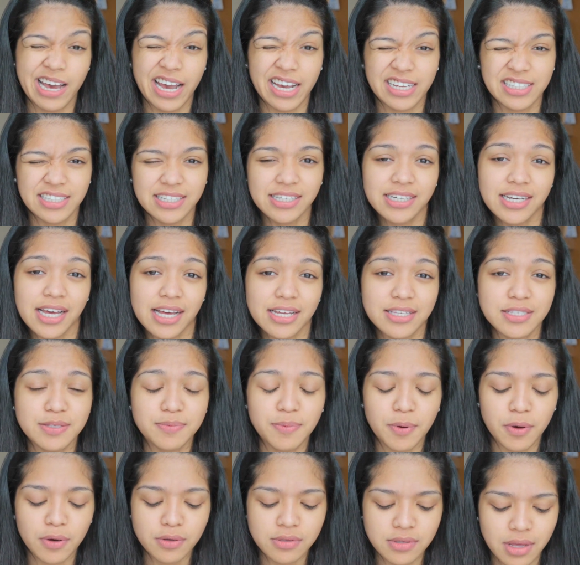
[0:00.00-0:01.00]
eye look, I
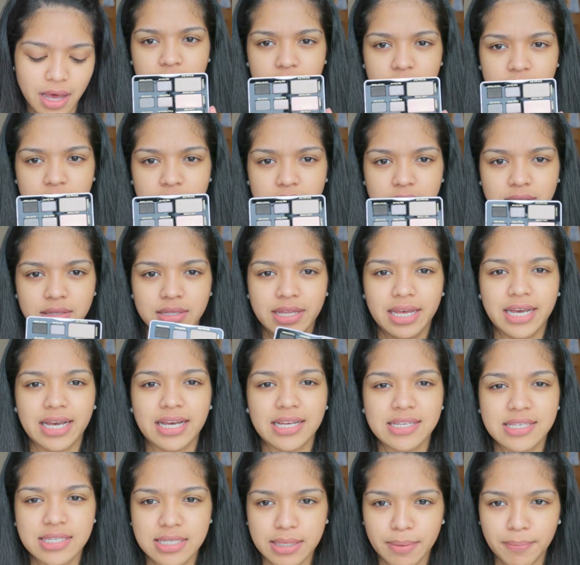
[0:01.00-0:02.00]
suppose,
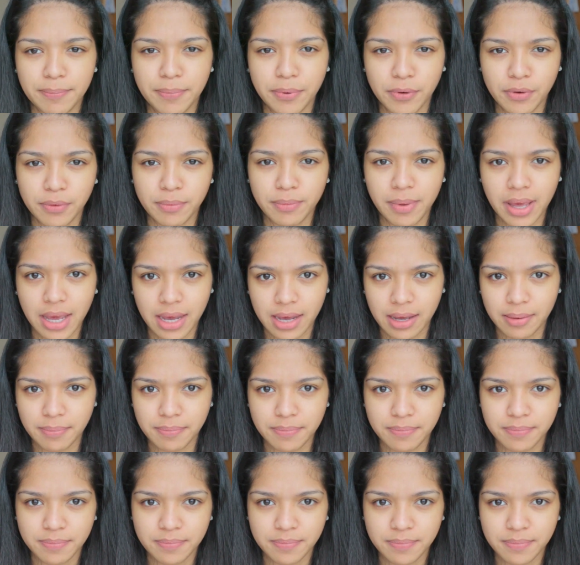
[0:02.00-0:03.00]
like a simple
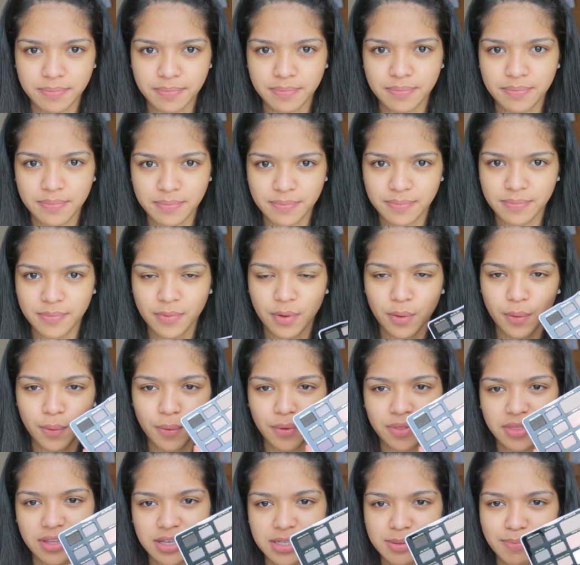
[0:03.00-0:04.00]
makeup.
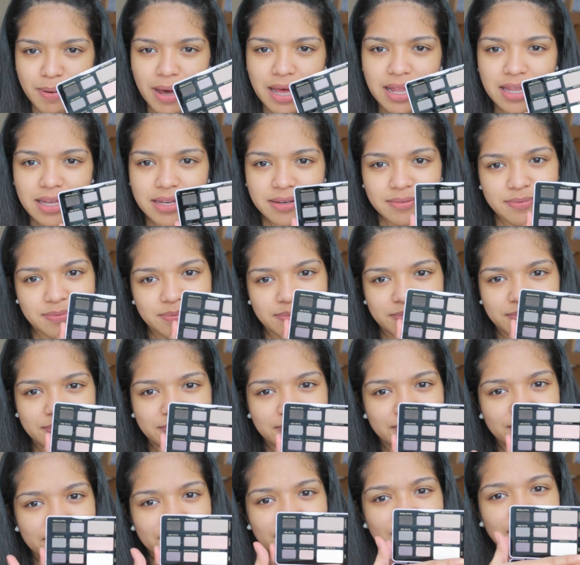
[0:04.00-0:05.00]
This palette
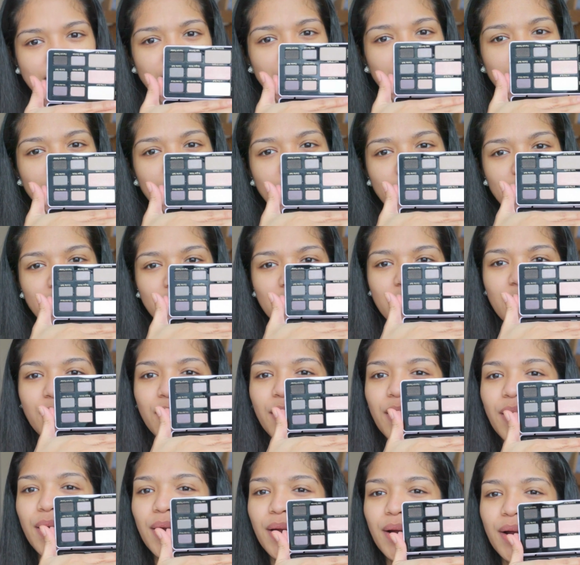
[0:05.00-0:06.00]

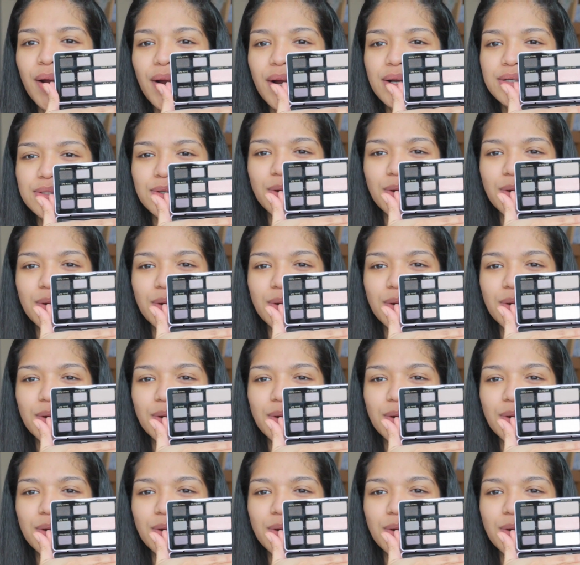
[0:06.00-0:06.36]
here,